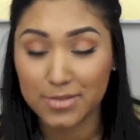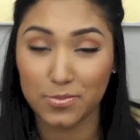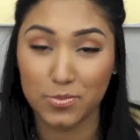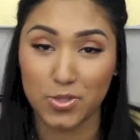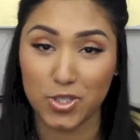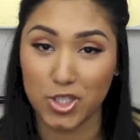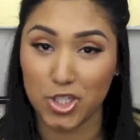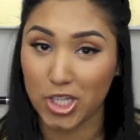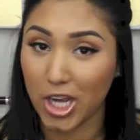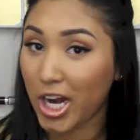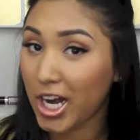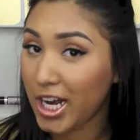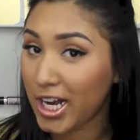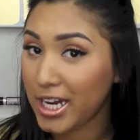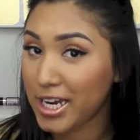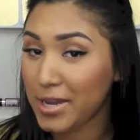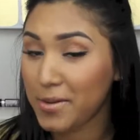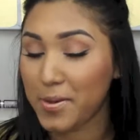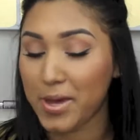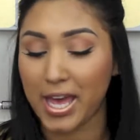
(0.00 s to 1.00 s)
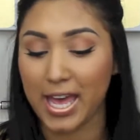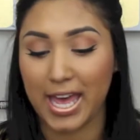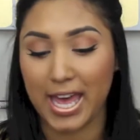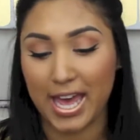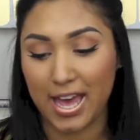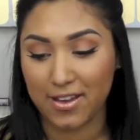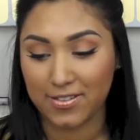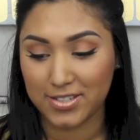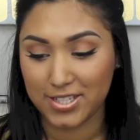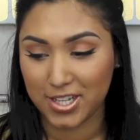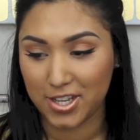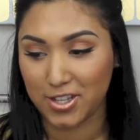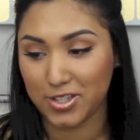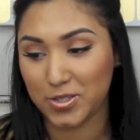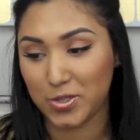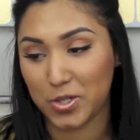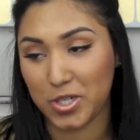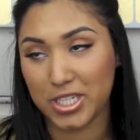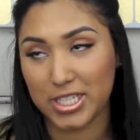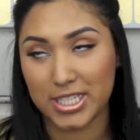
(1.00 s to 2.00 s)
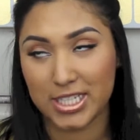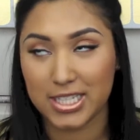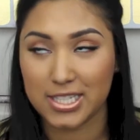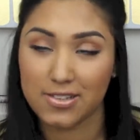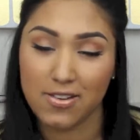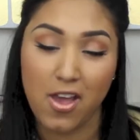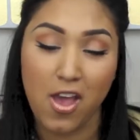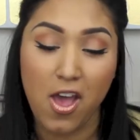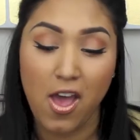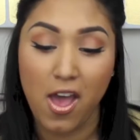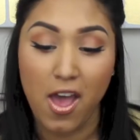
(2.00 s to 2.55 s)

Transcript: I'm sorry, but I have to do this for because it's